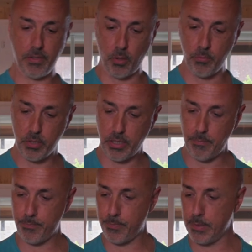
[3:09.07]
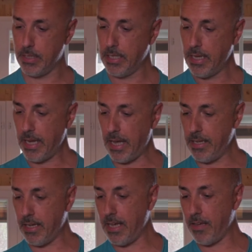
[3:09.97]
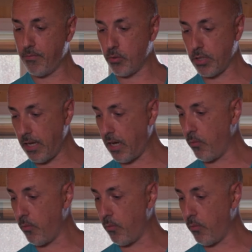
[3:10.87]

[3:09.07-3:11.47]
Concept, and I have to say I